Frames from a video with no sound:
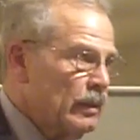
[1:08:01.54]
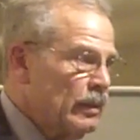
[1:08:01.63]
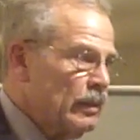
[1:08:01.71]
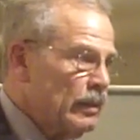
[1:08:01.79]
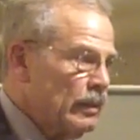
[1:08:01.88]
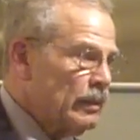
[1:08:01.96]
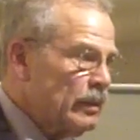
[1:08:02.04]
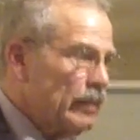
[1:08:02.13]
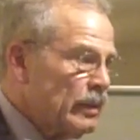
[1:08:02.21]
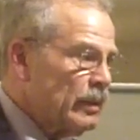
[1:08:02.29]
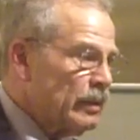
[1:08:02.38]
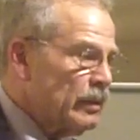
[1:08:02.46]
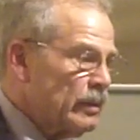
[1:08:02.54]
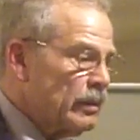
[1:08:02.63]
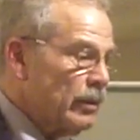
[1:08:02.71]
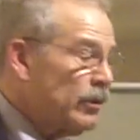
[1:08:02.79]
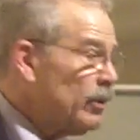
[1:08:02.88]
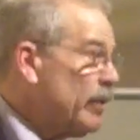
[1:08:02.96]
Thank you so much
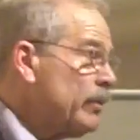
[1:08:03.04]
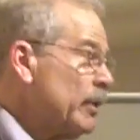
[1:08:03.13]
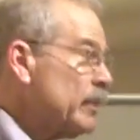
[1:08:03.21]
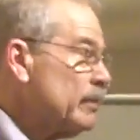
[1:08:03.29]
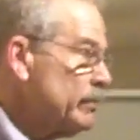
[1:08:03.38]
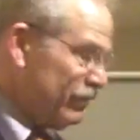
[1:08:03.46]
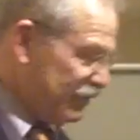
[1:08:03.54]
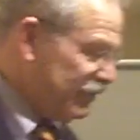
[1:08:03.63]
for, for